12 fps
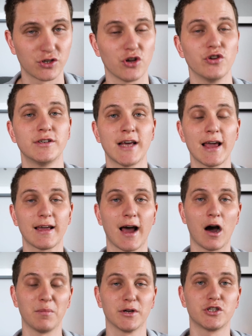So you take
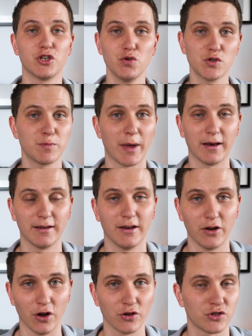how much you spend
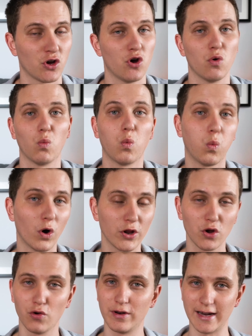in a year. So what are
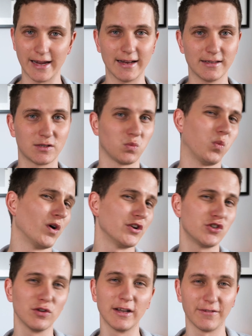your needs? What
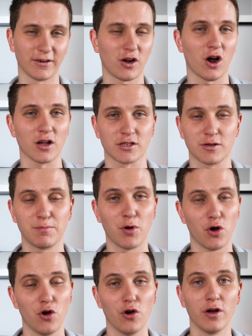is your living cost
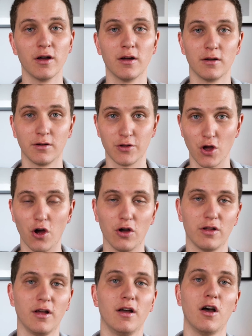per
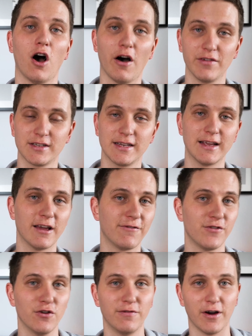year? Obviously,
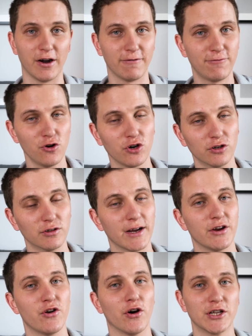if you're very frugal
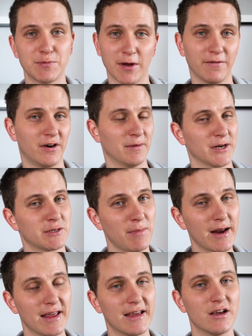and you don't spend very much
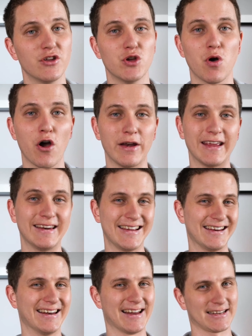money, you only
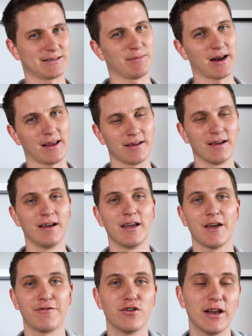need less money.
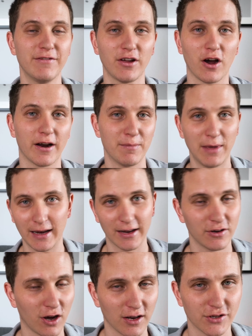If you're living on $1
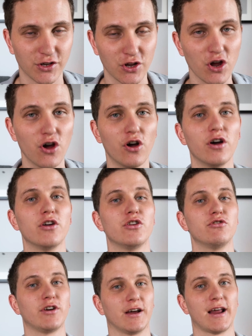million a year,
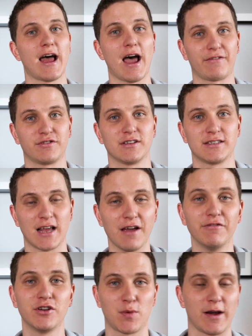you're going to have to
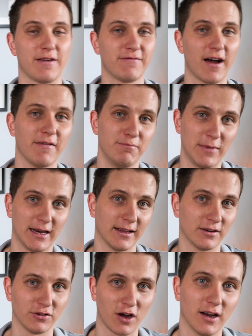save $25
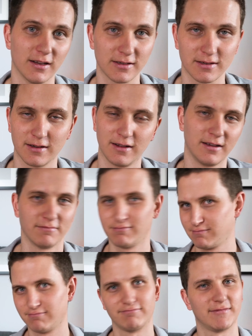million.
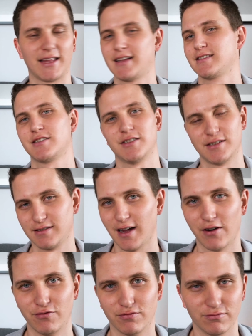That's just
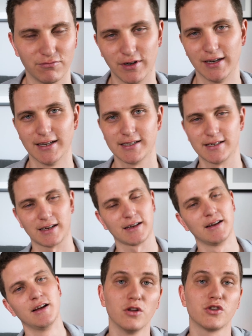
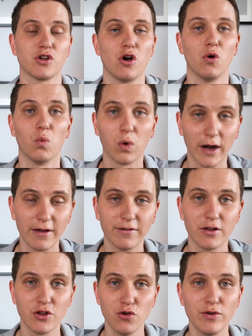unrealistic. So
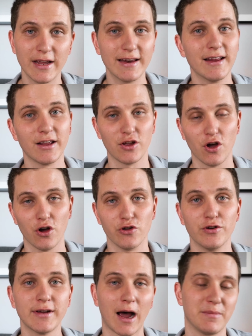whatever you need in a year,
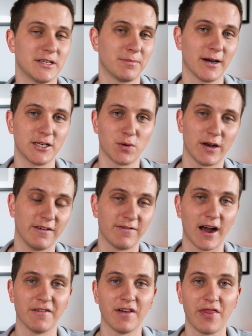you times that by
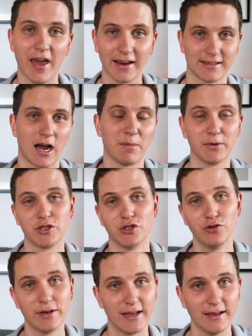25, and that is how much
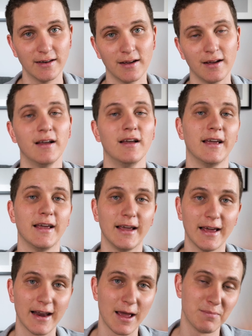you need
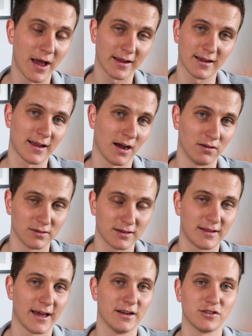in a bank account
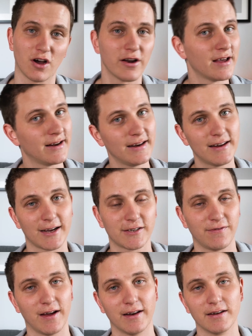that is on an index
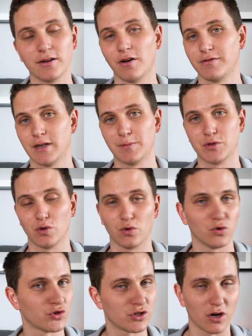fund of some sort,
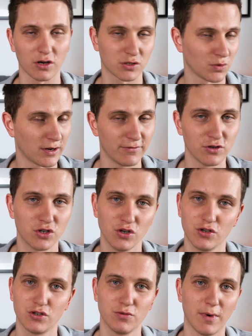or stocks, whatever you
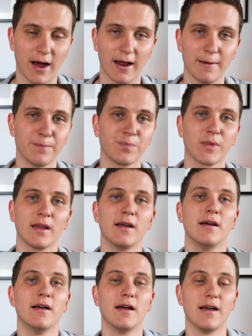choose to buy,
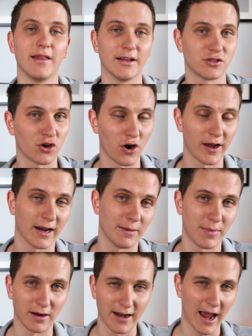that's growing at
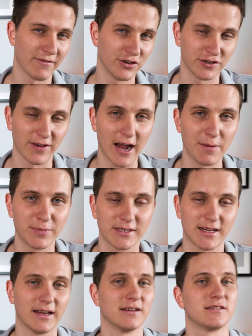about average of
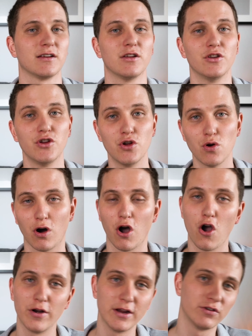8%, and you are
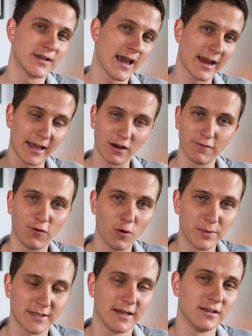only taking out
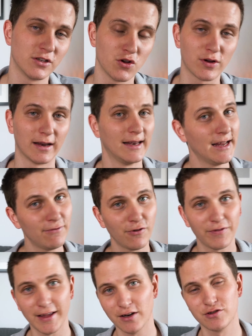4%, you can live
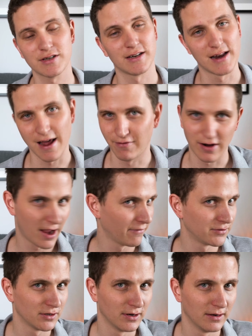off the interest and never
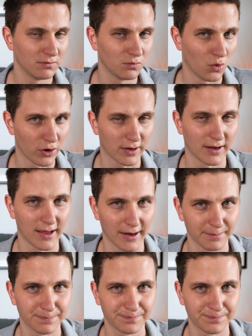have to work again.